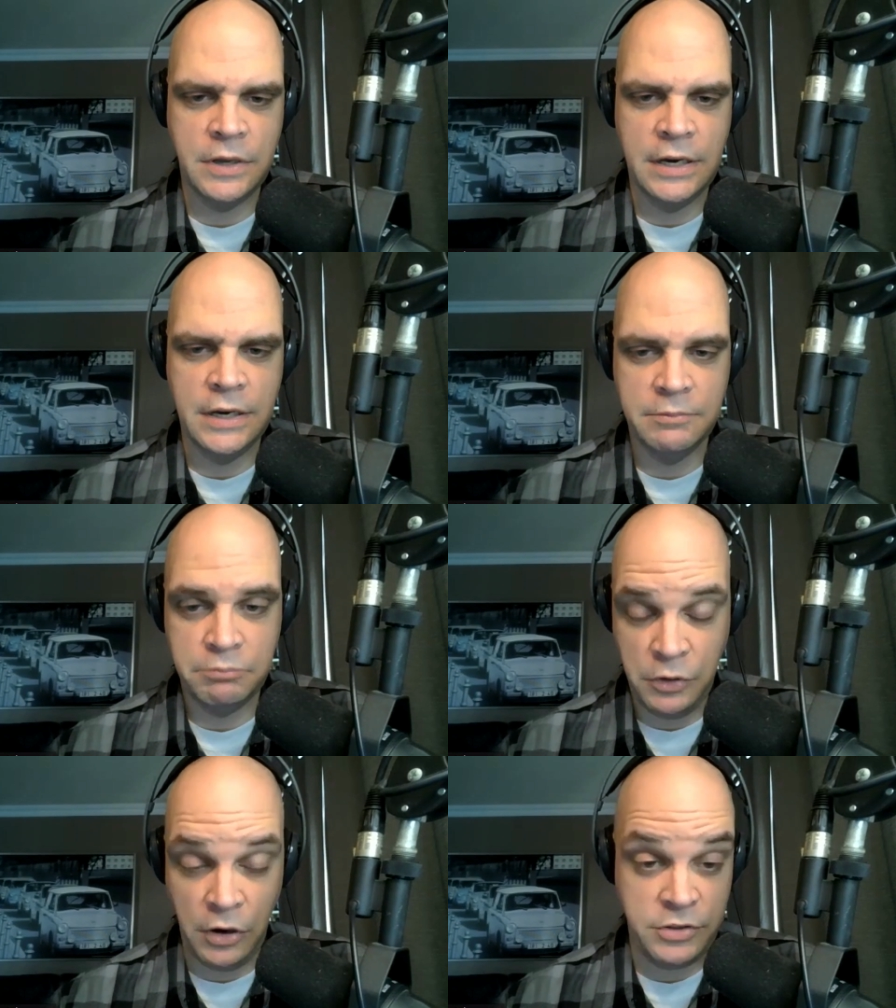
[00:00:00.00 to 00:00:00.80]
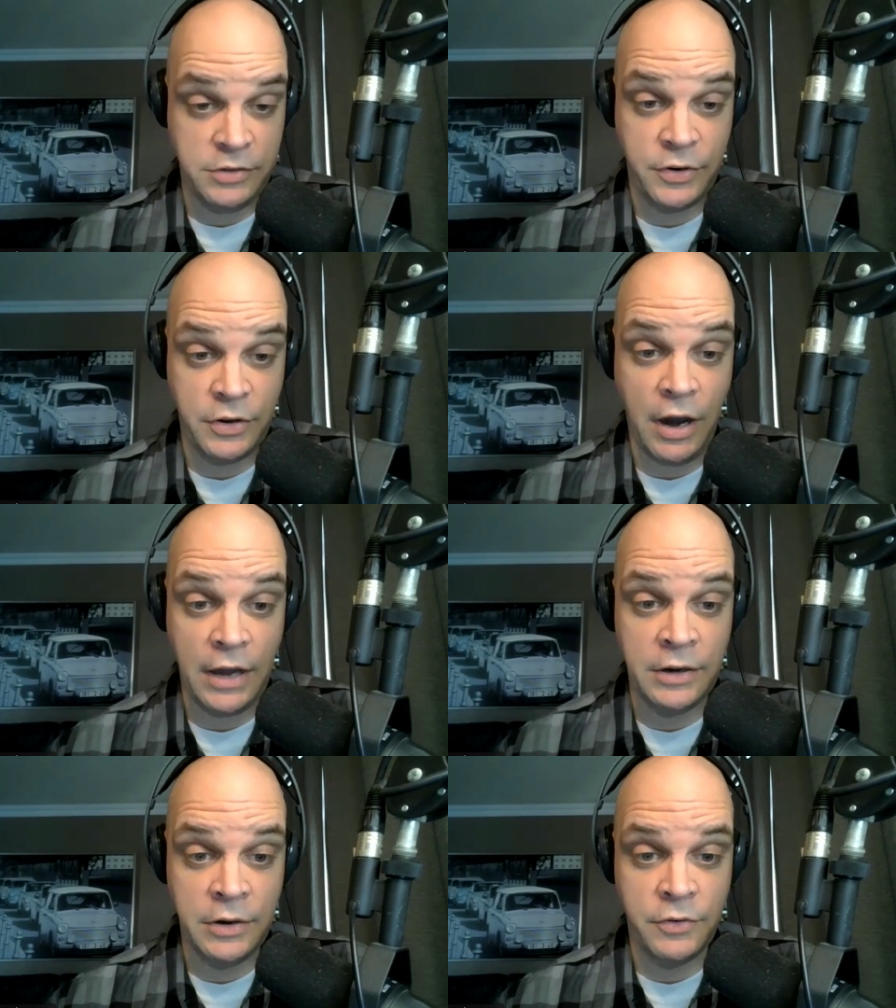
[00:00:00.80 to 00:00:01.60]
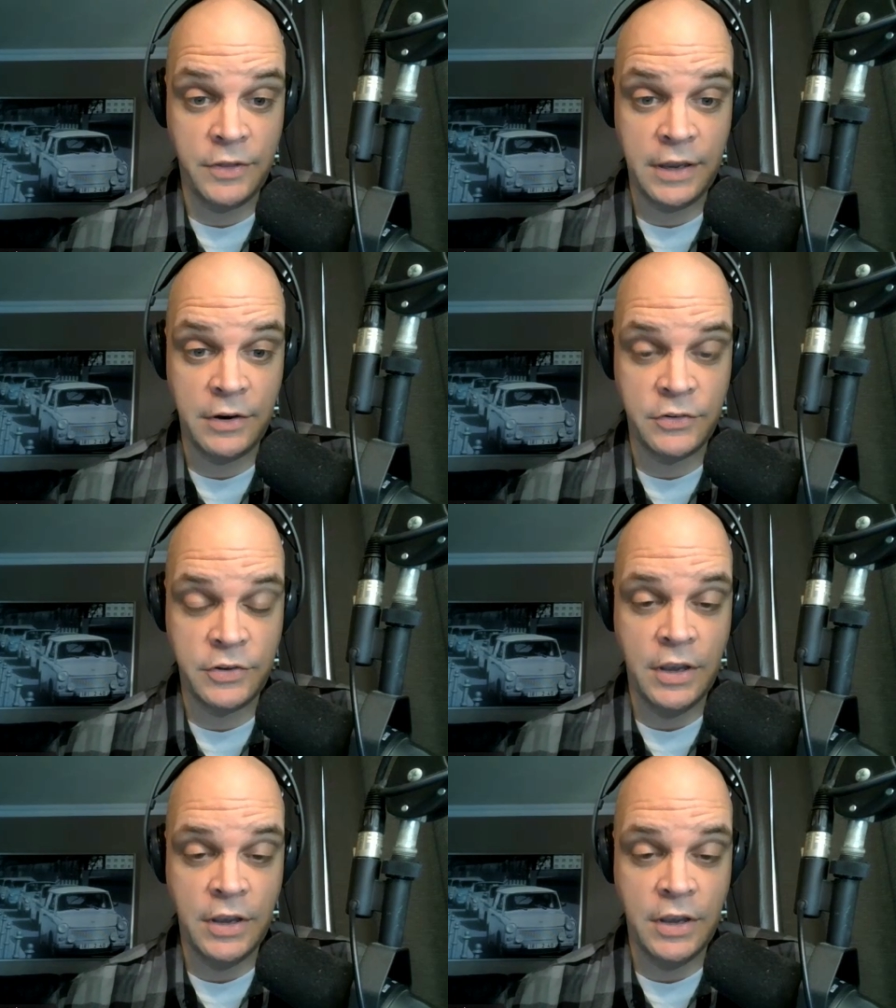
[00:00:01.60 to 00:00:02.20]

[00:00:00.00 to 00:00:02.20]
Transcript: uh, largely forgotten over the years.